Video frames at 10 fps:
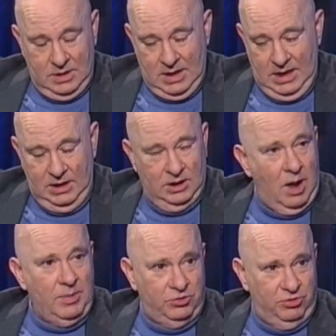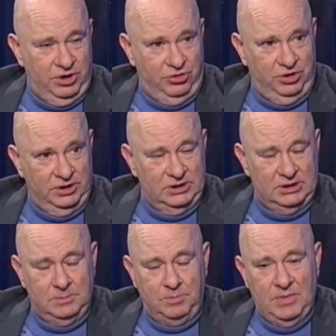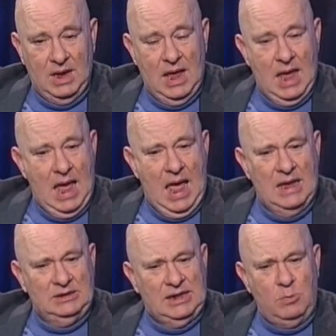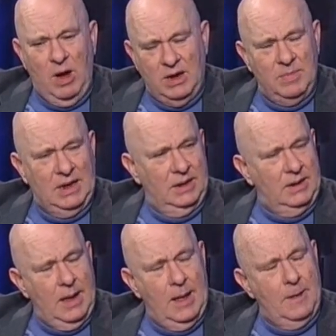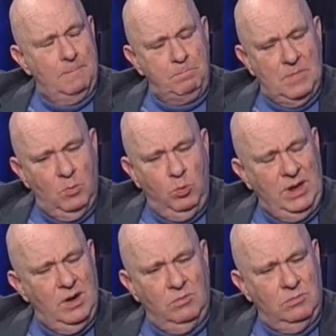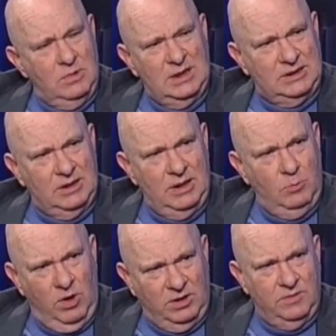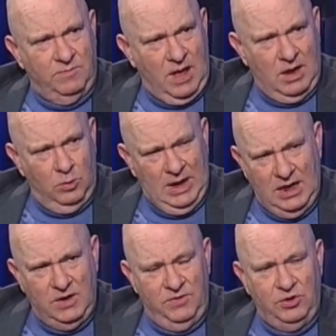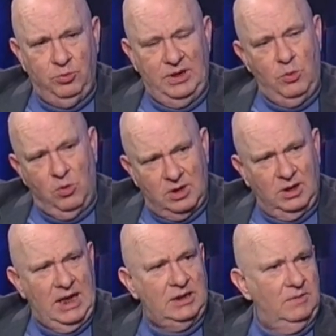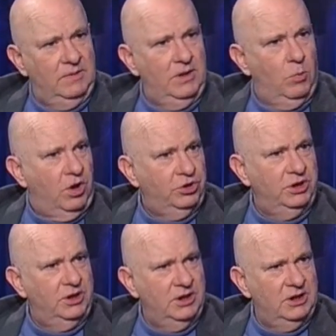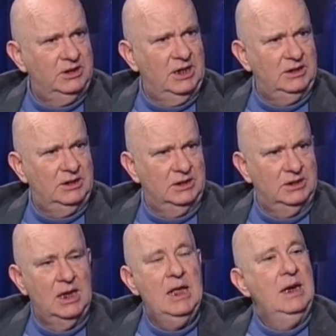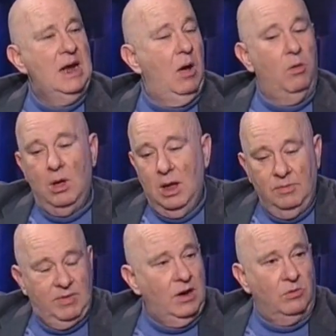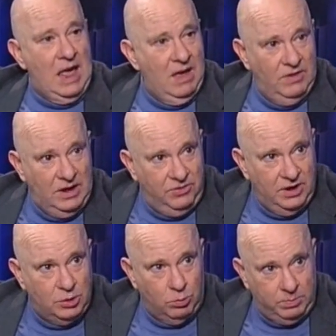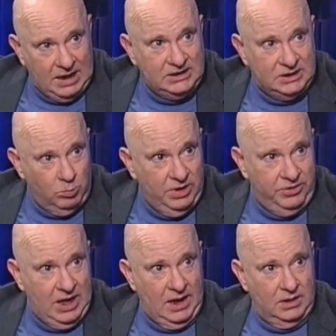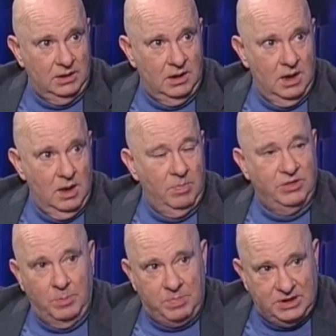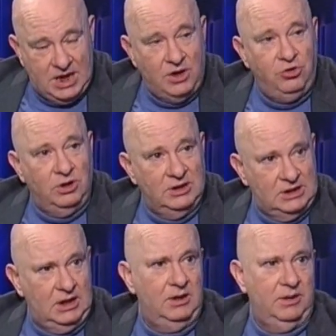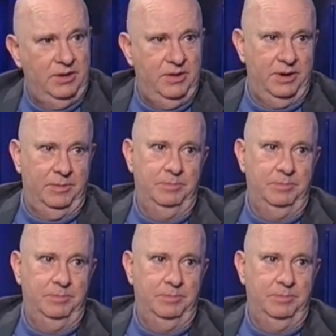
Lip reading: economic traditions and say, wait a minute, we don't necessarily want to follow individually or collectively the Washington Consensus. Now, they don't have anything to replace it with yet, but the potential is clearly there.